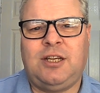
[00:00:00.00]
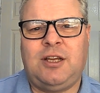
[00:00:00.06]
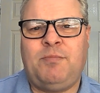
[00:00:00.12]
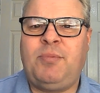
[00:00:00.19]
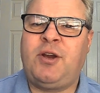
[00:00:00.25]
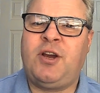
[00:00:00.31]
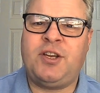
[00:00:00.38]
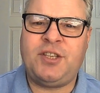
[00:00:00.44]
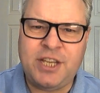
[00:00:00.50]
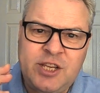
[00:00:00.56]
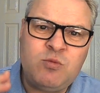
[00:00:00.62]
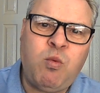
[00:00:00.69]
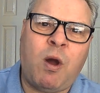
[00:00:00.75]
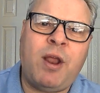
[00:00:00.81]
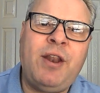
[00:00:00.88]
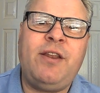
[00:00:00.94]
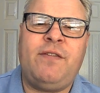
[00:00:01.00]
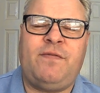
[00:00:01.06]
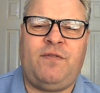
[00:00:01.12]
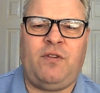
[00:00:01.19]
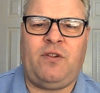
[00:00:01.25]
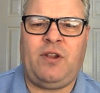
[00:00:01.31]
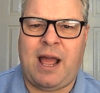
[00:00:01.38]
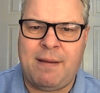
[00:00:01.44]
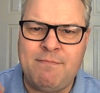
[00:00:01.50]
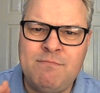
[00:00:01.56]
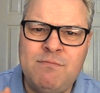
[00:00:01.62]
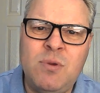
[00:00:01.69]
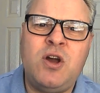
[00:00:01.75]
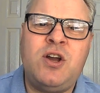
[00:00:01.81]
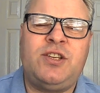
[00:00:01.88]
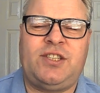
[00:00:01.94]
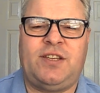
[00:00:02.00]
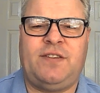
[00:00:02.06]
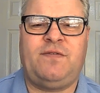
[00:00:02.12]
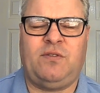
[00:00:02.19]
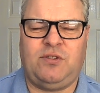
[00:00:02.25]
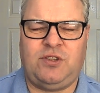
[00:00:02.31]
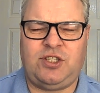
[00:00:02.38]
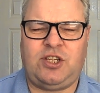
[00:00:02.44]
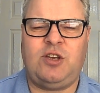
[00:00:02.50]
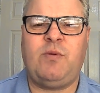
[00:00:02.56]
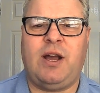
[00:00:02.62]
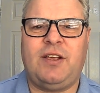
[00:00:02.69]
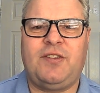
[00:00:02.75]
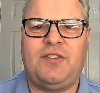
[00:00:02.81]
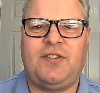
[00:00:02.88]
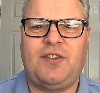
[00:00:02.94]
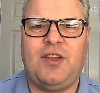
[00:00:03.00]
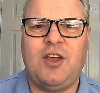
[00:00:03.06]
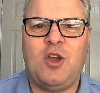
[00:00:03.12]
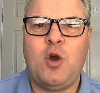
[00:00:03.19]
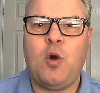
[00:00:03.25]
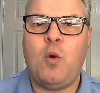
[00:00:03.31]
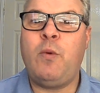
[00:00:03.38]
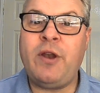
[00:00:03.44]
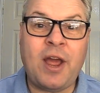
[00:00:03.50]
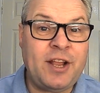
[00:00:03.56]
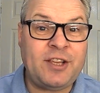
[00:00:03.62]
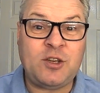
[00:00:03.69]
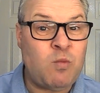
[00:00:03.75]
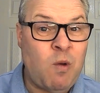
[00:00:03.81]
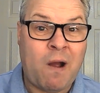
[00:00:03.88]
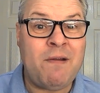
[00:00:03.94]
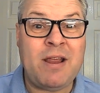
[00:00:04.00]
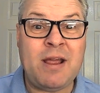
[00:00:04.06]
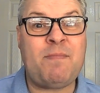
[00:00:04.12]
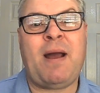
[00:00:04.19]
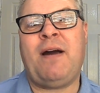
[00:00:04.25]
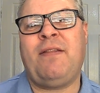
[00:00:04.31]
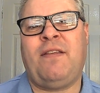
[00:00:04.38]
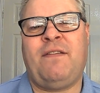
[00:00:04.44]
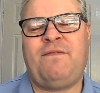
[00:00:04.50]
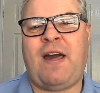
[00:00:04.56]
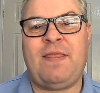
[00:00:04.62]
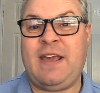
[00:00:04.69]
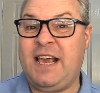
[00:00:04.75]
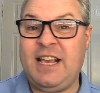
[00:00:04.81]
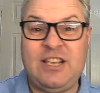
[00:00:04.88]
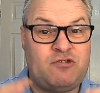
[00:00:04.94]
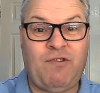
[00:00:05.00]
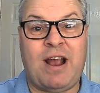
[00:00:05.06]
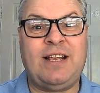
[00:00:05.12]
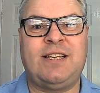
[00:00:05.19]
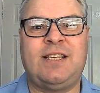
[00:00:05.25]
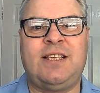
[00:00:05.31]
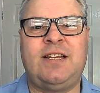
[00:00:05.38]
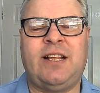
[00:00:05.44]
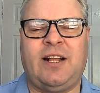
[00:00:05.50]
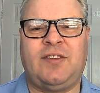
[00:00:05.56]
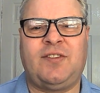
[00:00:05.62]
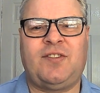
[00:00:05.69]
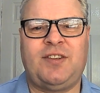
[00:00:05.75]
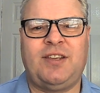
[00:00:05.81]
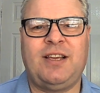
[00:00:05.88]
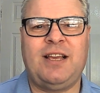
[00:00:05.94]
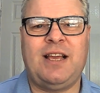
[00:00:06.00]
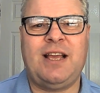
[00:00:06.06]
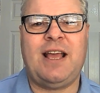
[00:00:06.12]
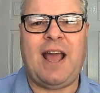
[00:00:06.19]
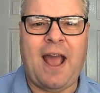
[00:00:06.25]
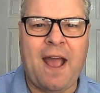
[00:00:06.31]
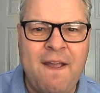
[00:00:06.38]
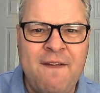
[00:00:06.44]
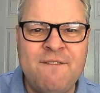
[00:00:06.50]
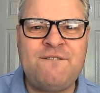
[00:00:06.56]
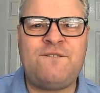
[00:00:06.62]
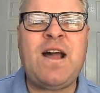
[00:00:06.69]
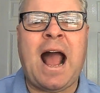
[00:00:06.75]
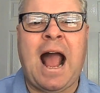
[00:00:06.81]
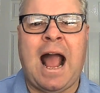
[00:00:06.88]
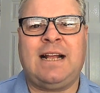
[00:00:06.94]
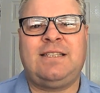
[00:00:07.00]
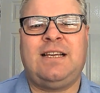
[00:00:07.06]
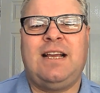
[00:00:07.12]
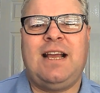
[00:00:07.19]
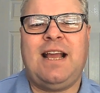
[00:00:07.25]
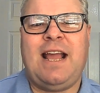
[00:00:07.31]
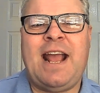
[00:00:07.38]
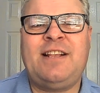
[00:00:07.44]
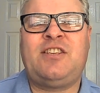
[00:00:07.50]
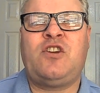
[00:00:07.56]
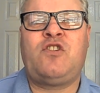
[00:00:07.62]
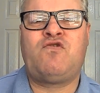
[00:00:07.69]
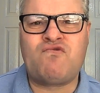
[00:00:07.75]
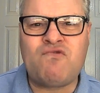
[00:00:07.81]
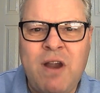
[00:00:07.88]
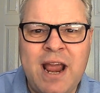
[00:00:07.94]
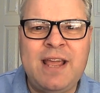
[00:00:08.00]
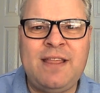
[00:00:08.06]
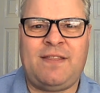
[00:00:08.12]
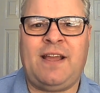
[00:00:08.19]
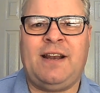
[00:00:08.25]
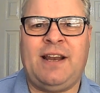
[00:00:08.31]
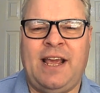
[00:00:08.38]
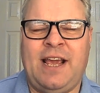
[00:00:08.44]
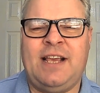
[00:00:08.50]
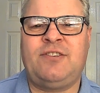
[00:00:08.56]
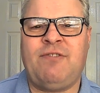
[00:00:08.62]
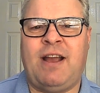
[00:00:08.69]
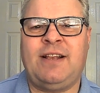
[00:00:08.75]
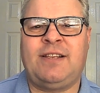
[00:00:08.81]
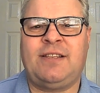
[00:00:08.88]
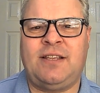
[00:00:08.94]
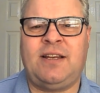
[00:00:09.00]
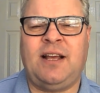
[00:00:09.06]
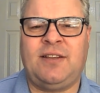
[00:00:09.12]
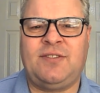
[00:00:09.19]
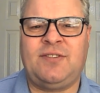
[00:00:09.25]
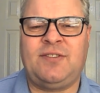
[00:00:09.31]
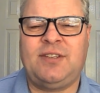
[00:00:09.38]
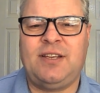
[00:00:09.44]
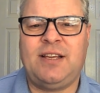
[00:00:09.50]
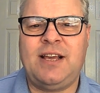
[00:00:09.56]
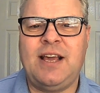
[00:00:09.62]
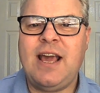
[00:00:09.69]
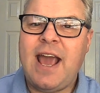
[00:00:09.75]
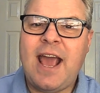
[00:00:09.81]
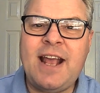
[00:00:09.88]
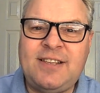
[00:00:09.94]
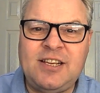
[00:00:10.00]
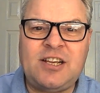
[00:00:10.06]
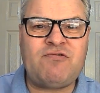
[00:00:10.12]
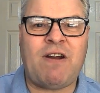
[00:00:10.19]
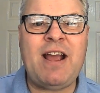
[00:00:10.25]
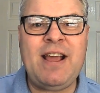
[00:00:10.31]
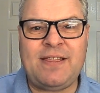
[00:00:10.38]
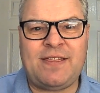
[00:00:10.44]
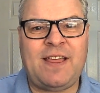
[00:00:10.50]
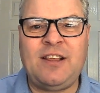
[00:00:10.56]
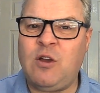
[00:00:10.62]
because he's wonderful and merciful to us, we don't need to worry about the fact that he's greater than us. In fact, it's a great thing that he's greater than us. It's a great thing